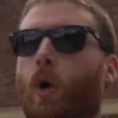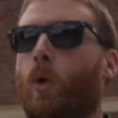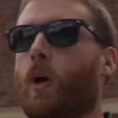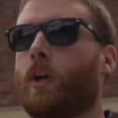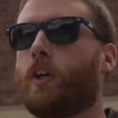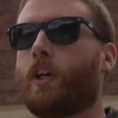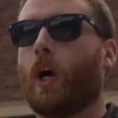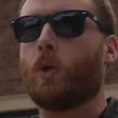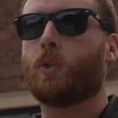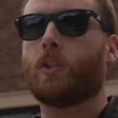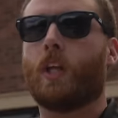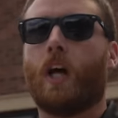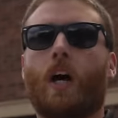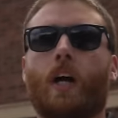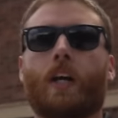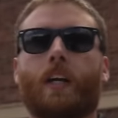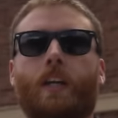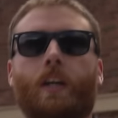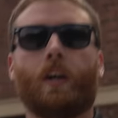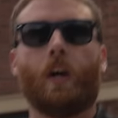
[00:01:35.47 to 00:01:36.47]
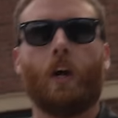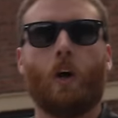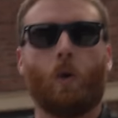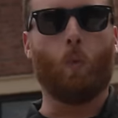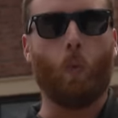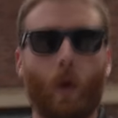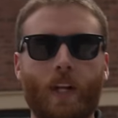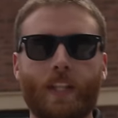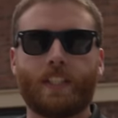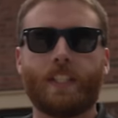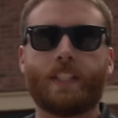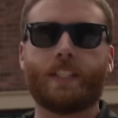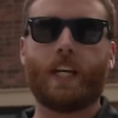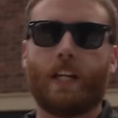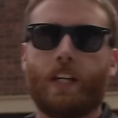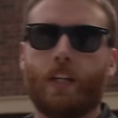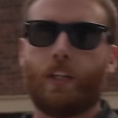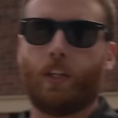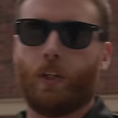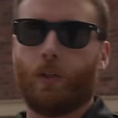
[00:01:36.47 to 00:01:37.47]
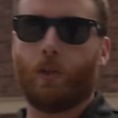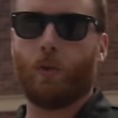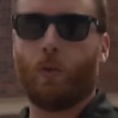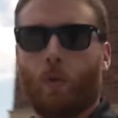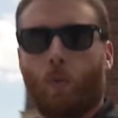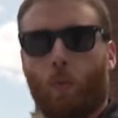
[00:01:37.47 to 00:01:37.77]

Cool. So, Ghost Lock what it's designed to do.